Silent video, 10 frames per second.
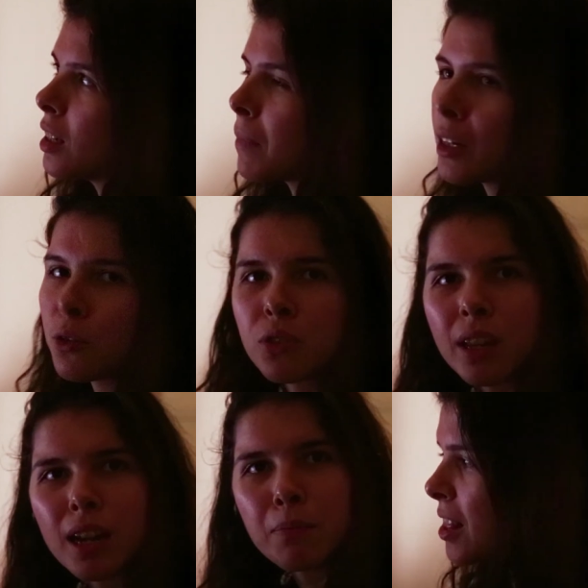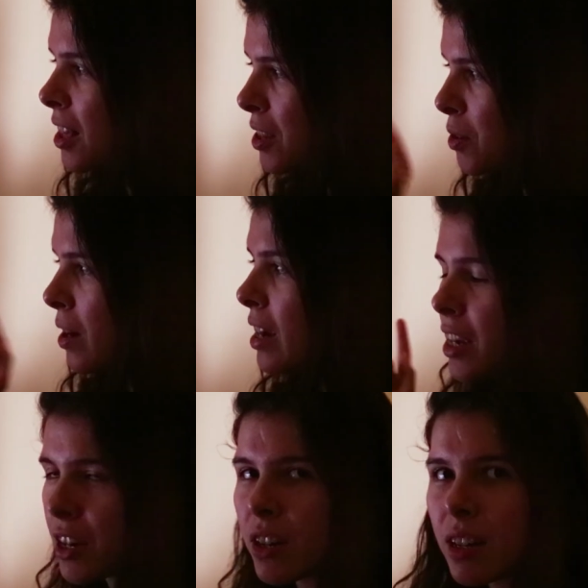my new setup. This right
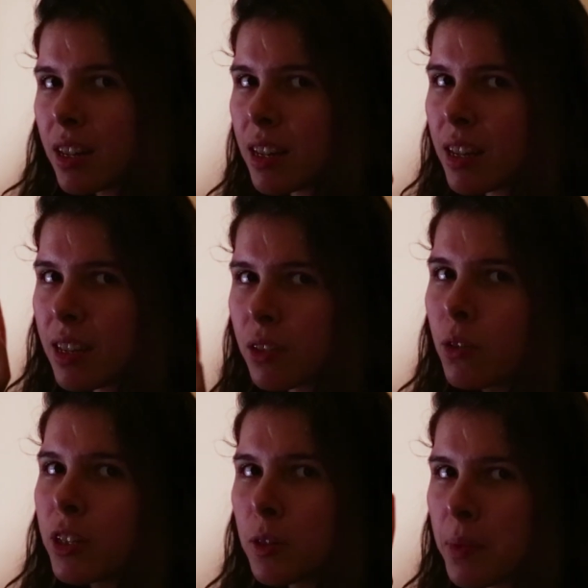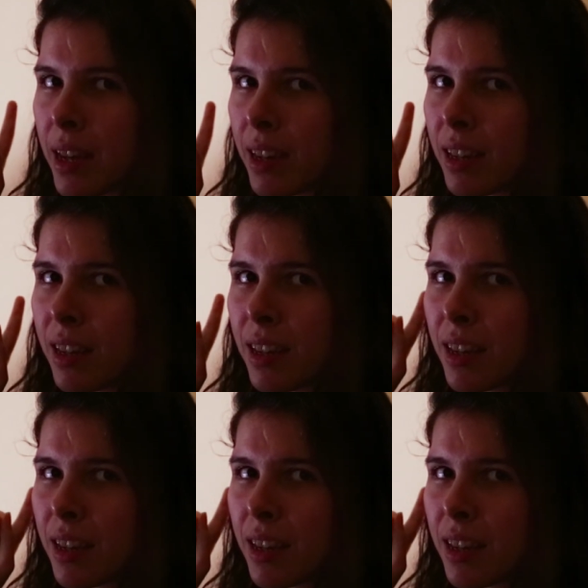here is going to make